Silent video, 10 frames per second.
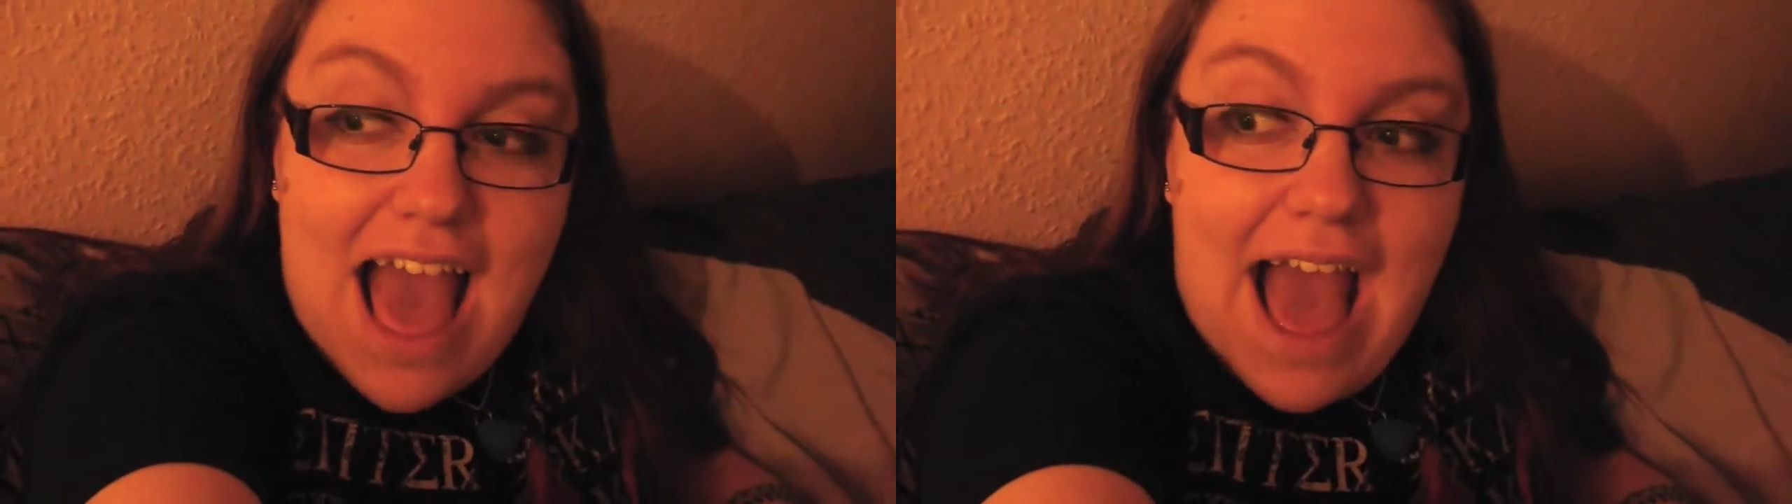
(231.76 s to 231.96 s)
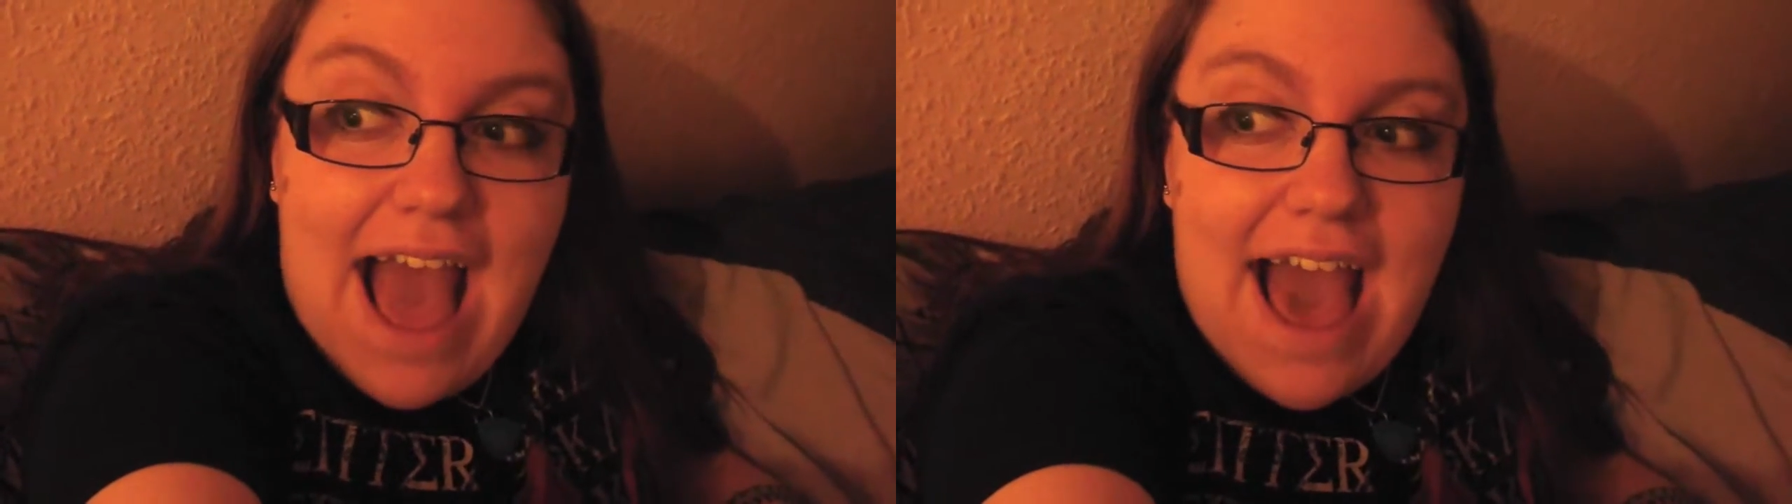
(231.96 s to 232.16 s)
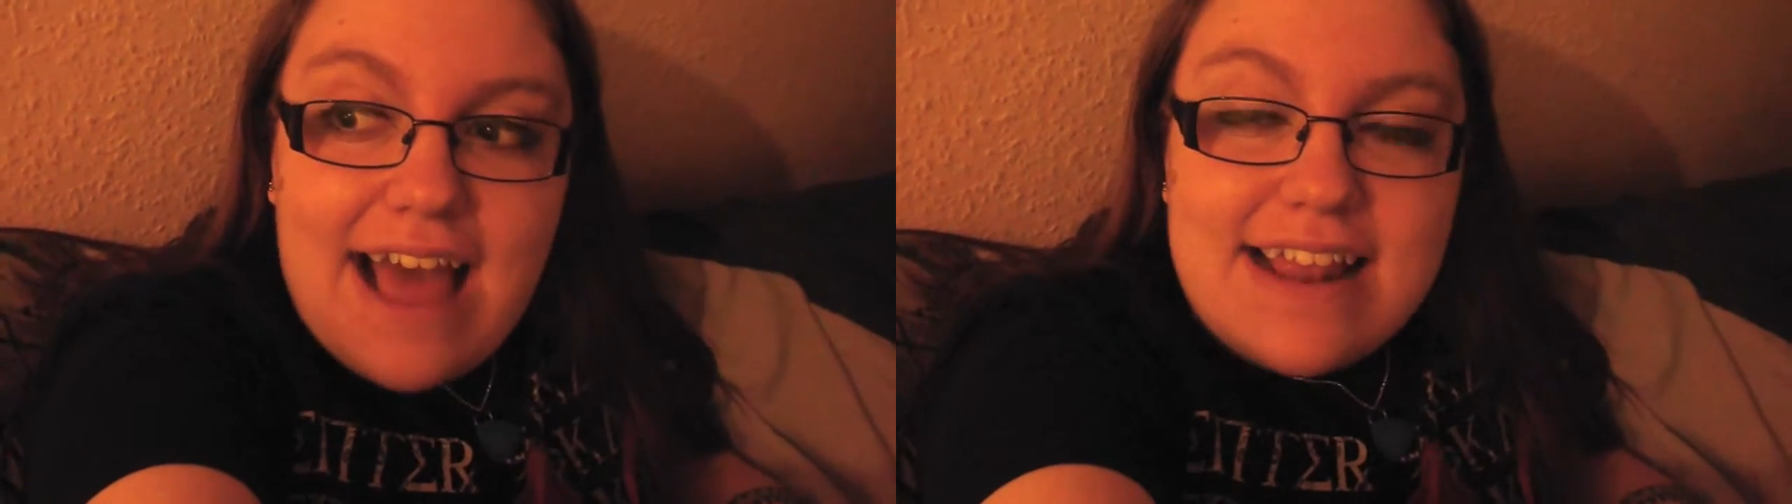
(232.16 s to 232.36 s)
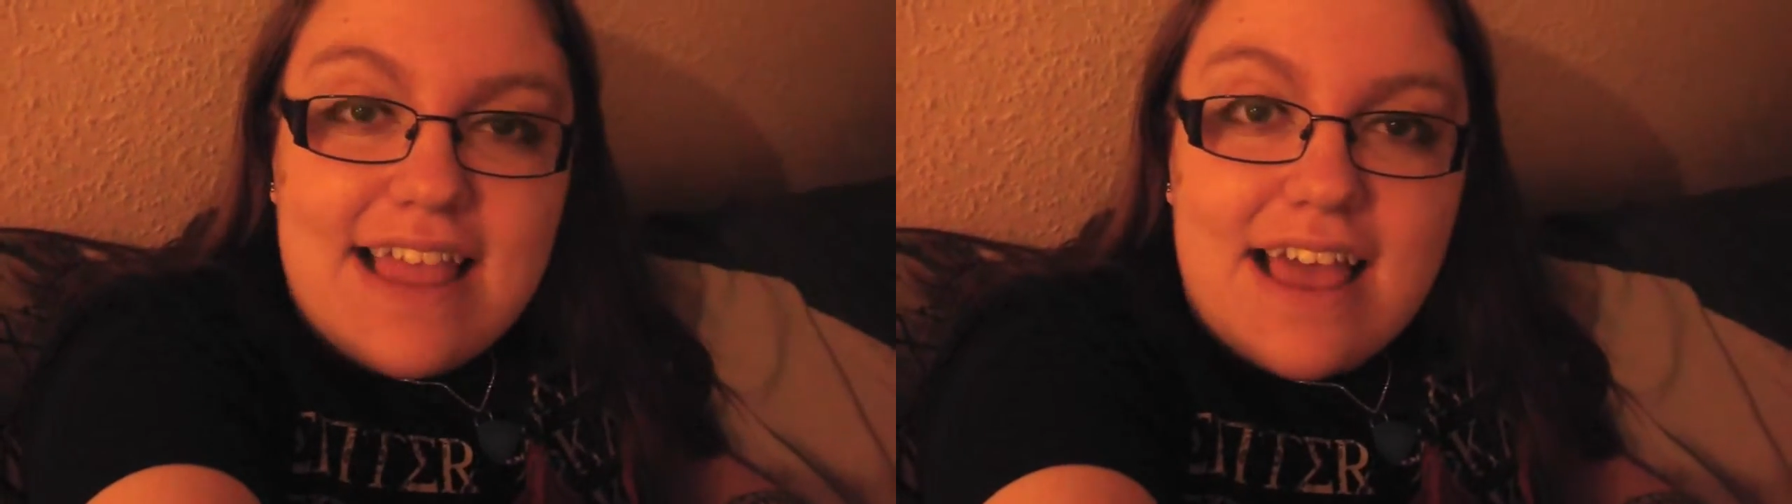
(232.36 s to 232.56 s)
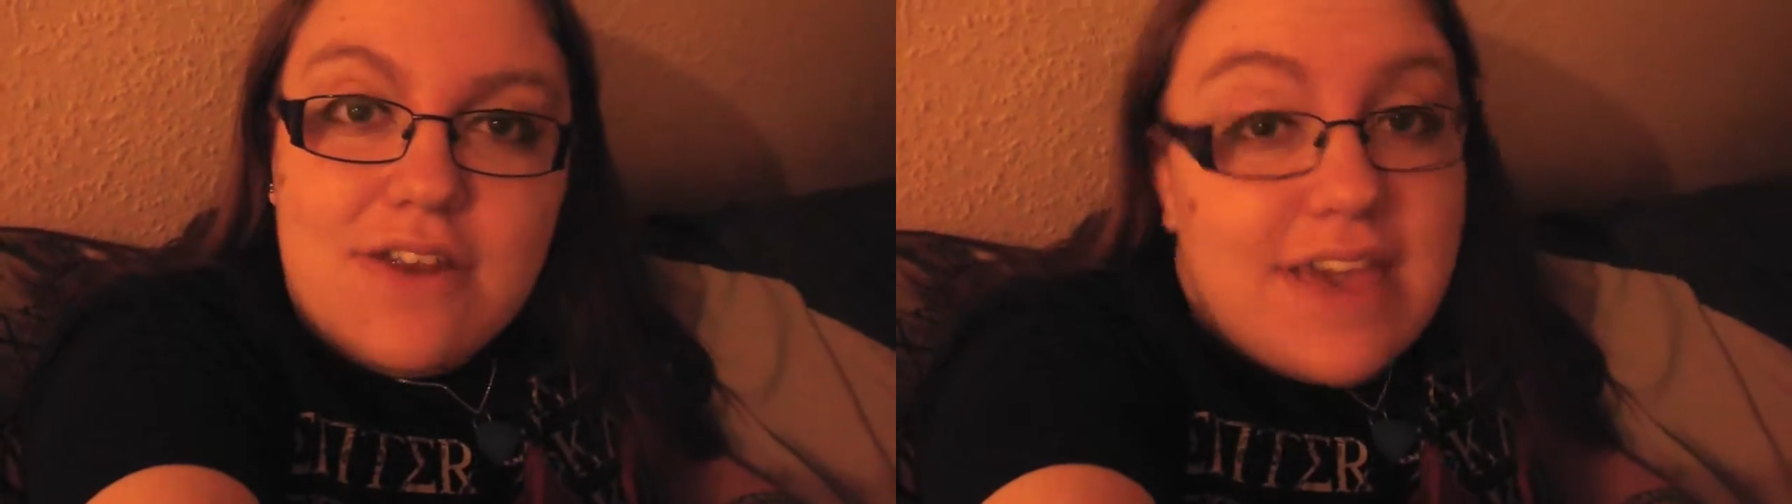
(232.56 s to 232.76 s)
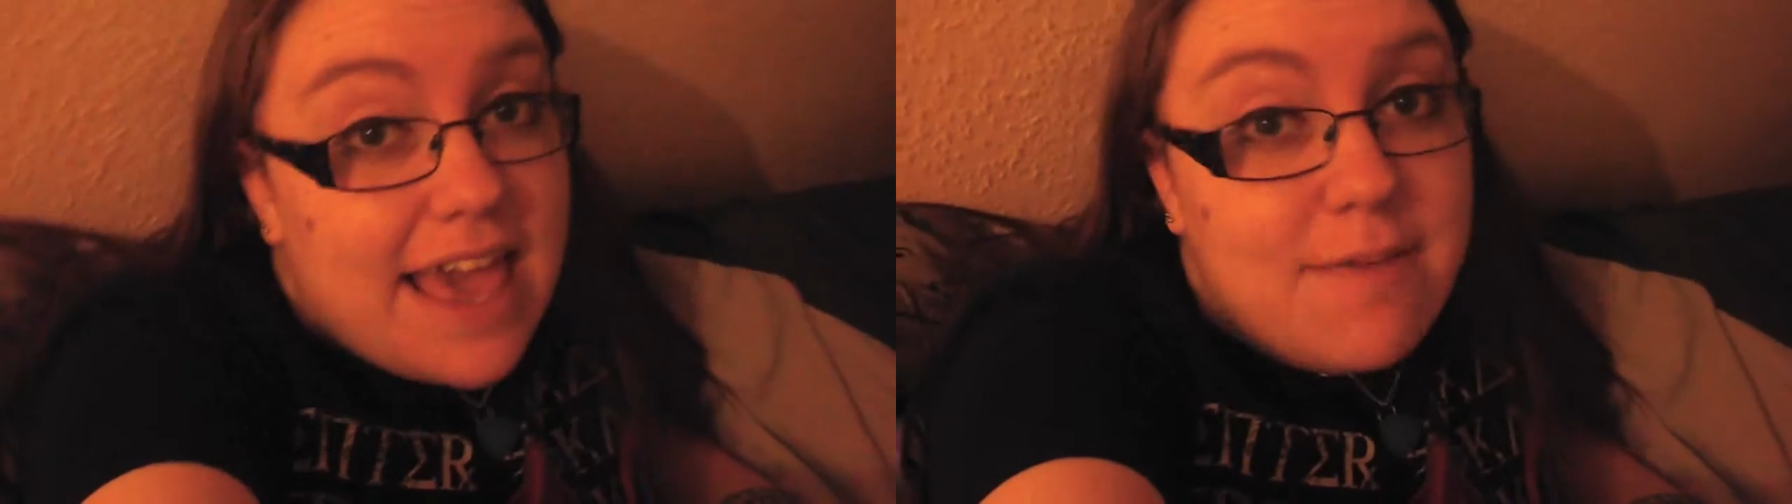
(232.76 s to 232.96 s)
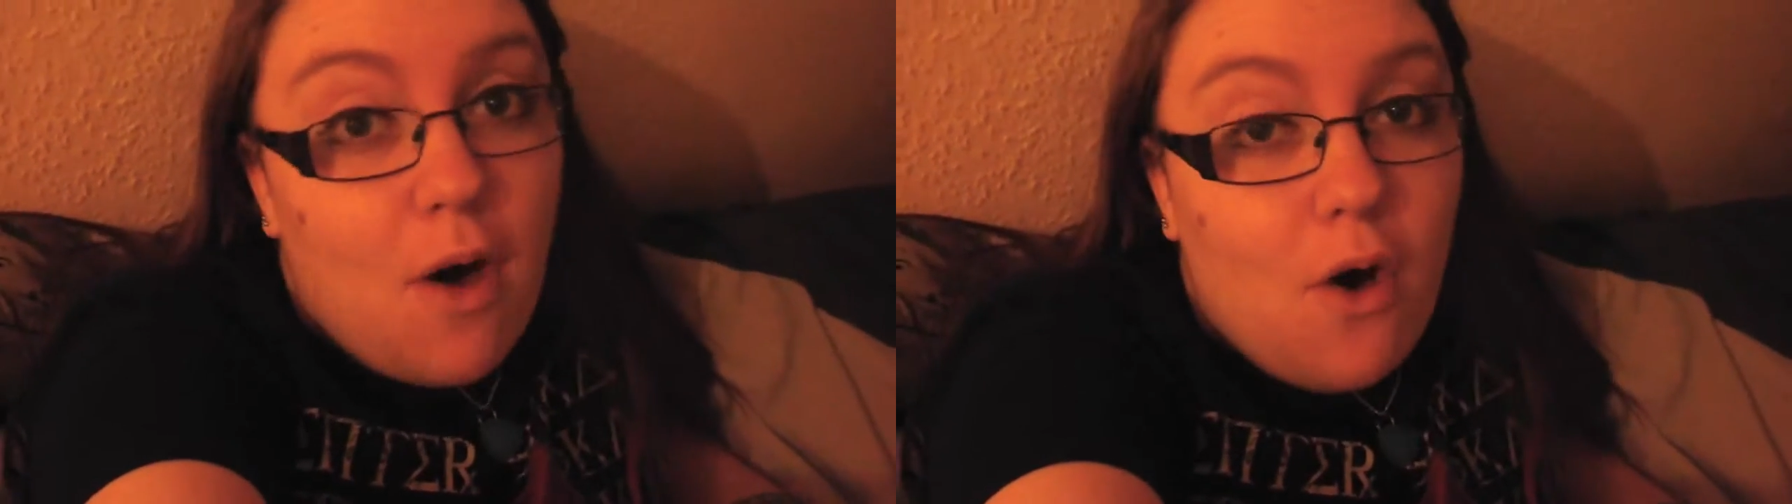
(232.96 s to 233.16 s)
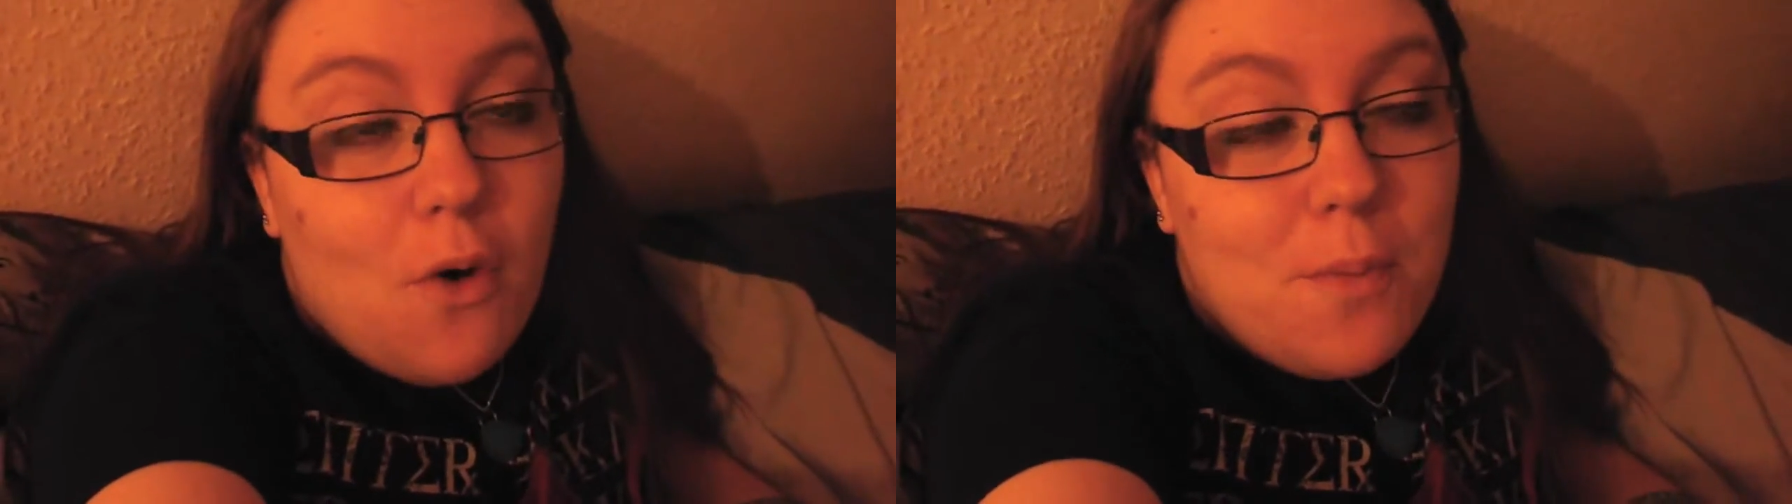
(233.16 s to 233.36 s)
And then came
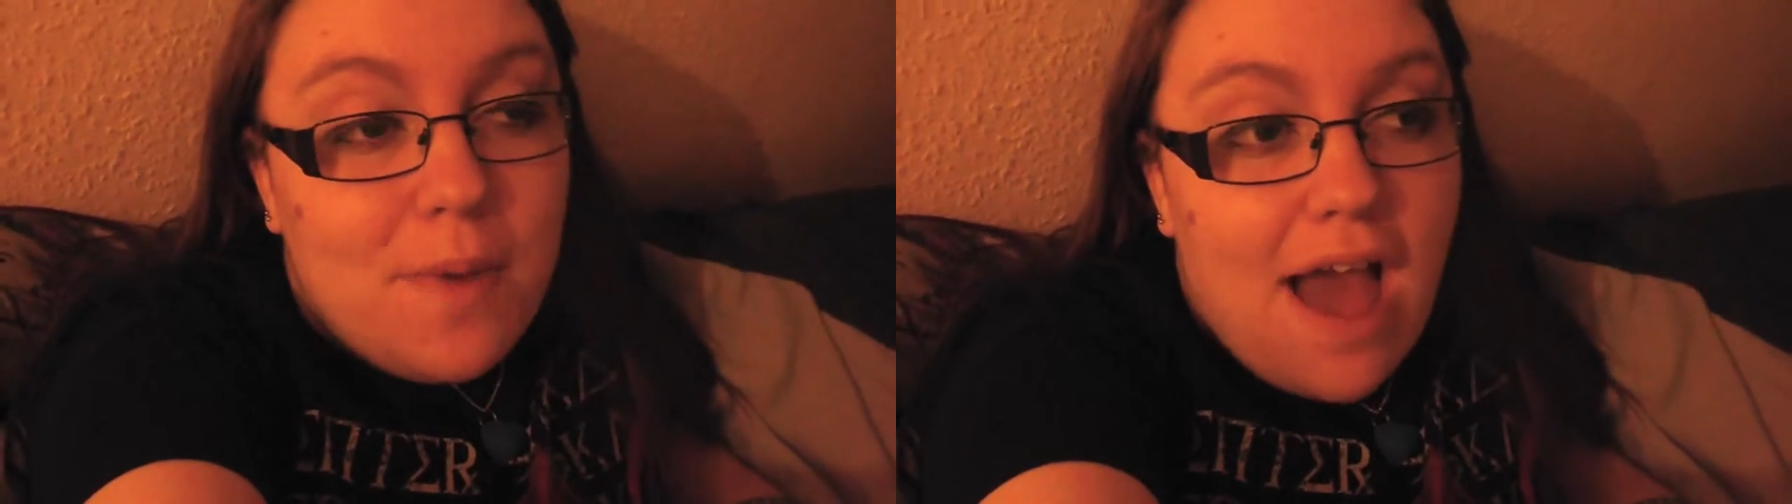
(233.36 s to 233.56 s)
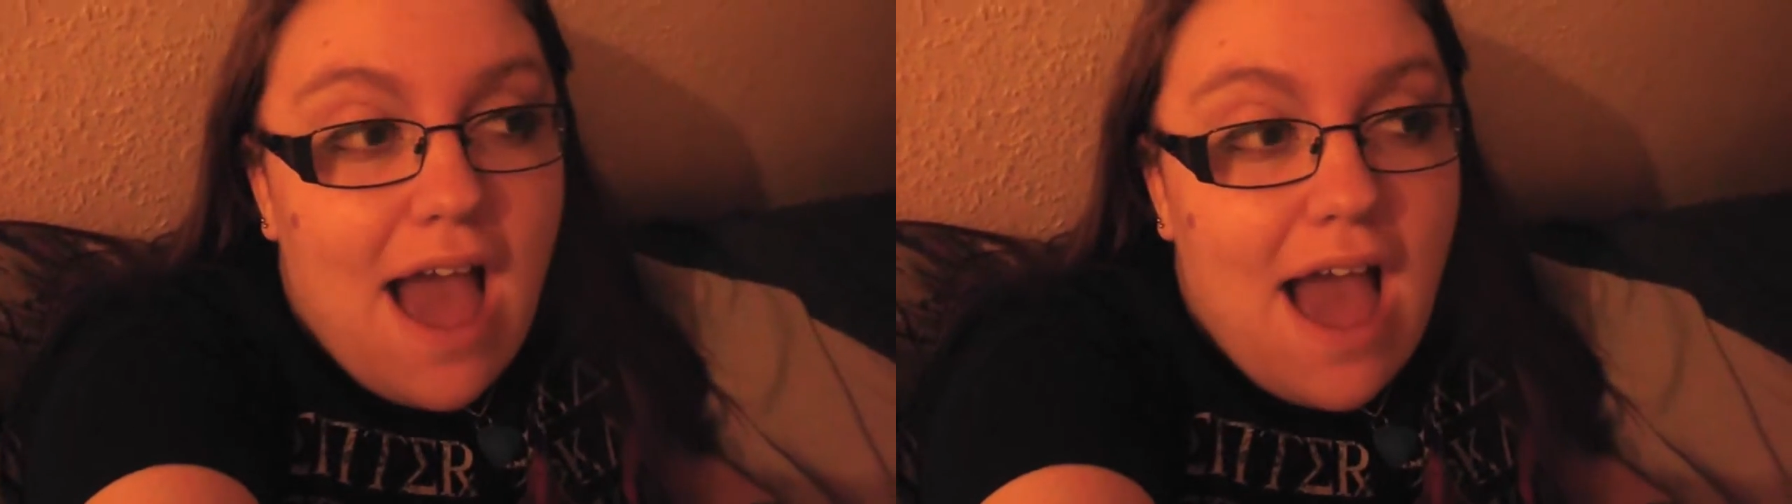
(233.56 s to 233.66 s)
home,